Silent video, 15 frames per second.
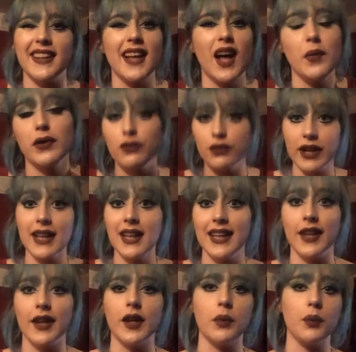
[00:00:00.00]
and that'll be
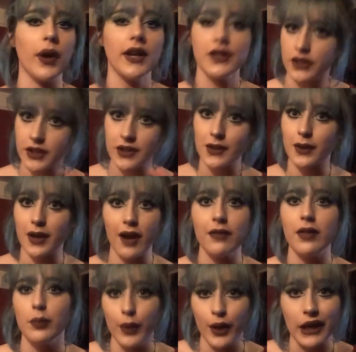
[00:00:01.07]
really good, but I just don't
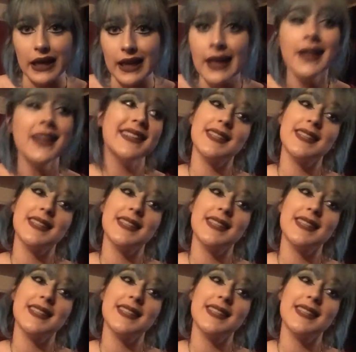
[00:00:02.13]
have the money